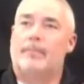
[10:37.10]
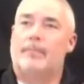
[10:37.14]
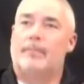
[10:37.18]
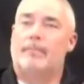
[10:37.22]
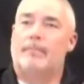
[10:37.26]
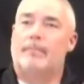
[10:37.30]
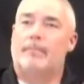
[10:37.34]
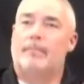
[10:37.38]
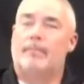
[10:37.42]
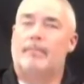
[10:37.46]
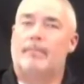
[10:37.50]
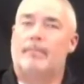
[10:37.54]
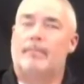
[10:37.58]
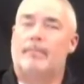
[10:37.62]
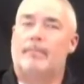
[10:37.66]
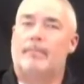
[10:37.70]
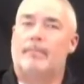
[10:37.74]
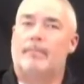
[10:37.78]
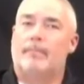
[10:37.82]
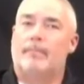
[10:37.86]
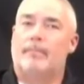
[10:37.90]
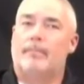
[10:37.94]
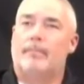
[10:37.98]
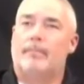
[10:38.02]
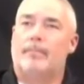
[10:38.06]

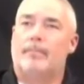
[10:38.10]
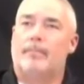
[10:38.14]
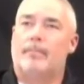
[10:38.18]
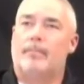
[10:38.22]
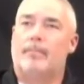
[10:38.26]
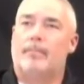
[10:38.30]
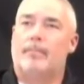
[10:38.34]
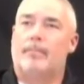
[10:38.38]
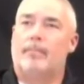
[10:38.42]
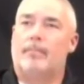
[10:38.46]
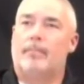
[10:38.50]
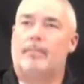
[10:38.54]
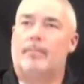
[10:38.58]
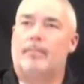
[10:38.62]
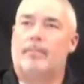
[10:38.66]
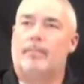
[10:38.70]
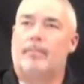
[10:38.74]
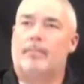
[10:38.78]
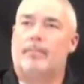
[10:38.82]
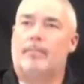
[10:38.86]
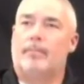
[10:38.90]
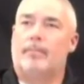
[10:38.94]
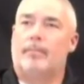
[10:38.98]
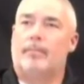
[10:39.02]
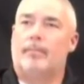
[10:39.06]

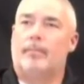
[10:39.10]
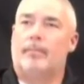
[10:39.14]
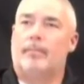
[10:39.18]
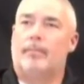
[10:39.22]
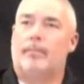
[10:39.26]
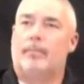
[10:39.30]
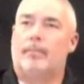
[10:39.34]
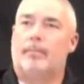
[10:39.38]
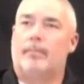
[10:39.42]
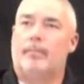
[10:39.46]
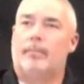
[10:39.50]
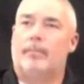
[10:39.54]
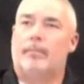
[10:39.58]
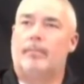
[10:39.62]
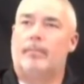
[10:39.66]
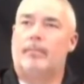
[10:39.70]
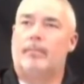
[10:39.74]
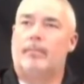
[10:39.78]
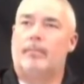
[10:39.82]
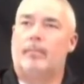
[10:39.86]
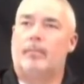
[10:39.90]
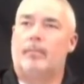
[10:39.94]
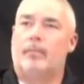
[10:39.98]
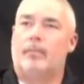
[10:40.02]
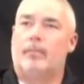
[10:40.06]

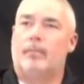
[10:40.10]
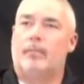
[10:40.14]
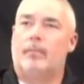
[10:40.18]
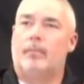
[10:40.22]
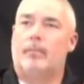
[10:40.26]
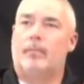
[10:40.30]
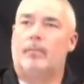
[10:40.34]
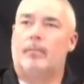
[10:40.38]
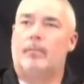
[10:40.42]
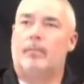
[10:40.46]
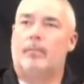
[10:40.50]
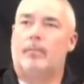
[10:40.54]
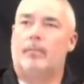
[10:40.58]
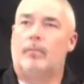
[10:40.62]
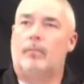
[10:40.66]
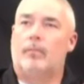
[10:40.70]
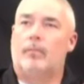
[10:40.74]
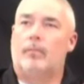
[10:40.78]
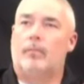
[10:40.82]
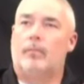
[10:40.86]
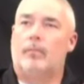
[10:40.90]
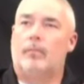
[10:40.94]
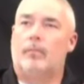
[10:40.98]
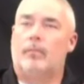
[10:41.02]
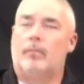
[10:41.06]

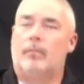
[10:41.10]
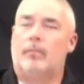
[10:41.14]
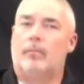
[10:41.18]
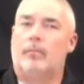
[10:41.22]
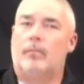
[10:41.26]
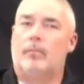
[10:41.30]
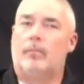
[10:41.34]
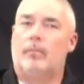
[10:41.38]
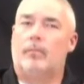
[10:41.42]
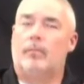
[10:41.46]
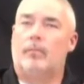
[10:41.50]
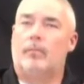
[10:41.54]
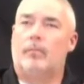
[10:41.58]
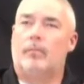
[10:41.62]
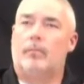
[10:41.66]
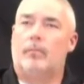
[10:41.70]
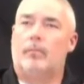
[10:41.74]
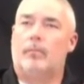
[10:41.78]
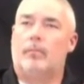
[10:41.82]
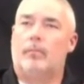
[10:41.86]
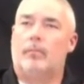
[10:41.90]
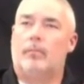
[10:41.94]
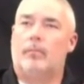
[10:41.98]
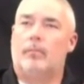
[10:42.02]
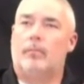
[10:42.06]

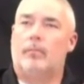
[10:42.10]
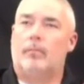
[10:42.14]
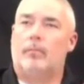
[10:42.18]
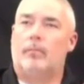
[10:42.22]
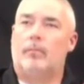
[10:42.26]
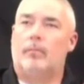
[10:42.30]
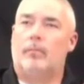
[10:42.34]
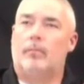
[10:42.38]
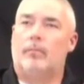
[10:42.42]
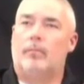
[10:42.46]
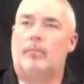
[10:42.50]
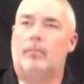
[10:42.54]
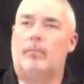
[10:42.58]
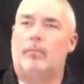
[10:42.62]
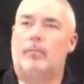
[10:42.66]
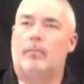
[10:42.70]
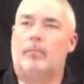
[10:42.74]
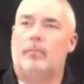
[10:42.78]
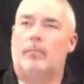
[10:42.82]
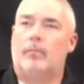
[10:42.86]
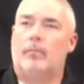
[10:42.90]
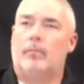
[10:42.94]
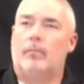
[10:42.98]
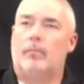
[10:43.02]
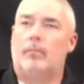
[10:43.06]

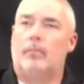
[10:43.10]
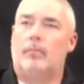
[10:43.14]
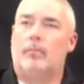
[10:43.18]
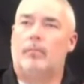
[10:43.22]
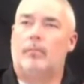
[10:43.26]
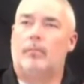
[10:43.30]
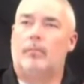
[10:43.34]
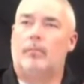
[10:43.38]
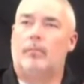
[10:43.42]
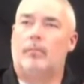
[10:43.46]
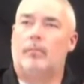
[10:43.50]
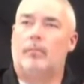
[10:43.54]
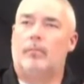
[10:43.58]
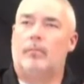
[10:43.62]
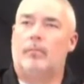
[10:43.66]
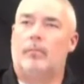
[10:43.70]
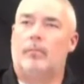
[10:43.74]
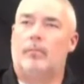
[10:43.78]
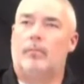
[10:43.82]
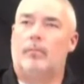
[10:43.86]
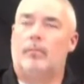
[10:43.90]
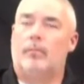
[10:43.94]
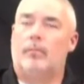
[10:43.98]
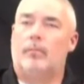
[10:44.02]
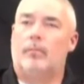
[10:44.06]

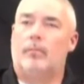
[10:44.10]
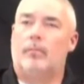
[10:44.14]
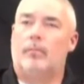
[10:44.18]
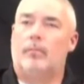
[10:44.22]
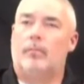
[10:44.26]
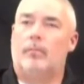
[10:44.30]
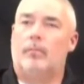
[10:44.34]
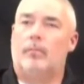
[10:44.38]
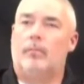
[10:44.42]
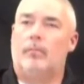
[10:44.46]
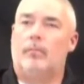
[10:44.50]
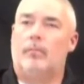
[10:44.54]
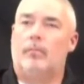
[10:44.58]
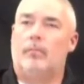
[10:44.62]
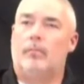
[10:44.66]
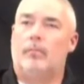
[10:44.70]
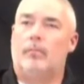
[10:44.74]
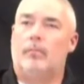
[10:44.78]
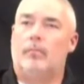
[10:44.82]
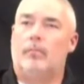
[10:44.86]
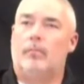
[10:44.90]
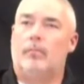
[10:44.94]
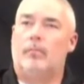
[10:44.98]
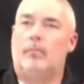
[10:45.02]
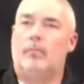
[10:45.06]
[no speech]